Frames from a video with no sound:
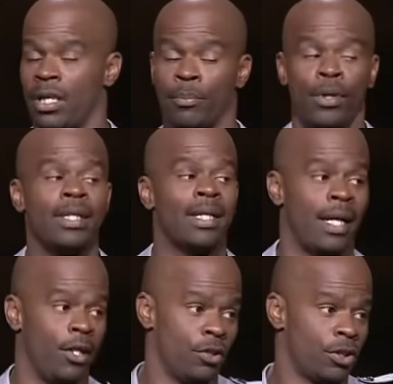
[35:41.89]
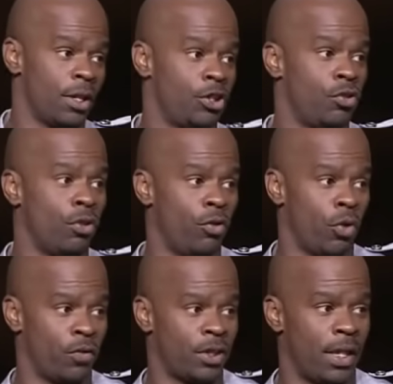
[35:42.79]
A couple indicators to let you know
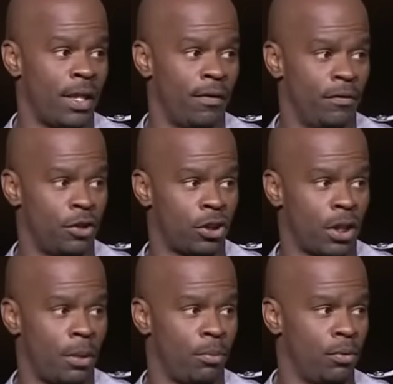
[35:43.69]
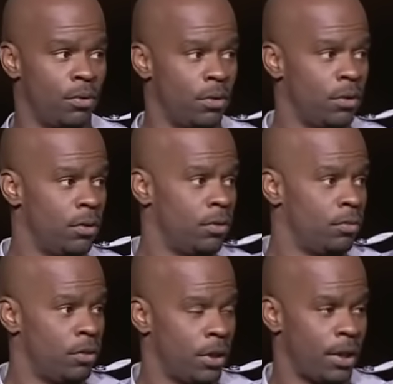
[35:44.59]
you oversaved. Just a couple
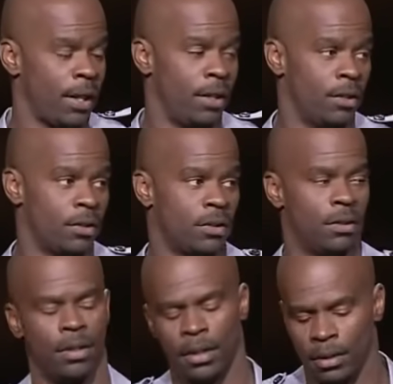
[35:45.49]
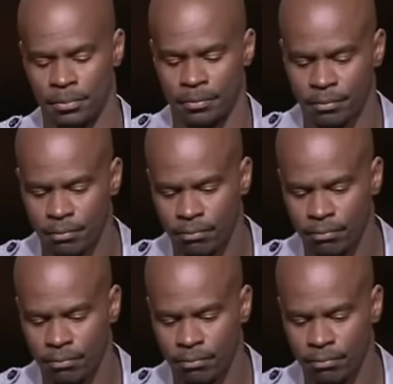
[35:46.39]
indicators. Um,